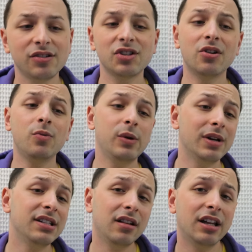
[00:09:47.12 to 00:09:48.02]
So we
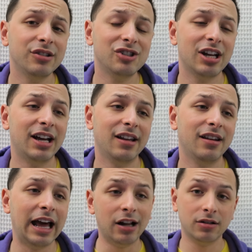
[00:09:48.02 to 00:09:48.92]
went to lunch
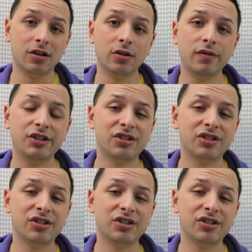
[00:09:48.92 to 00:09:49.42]
at Alcove,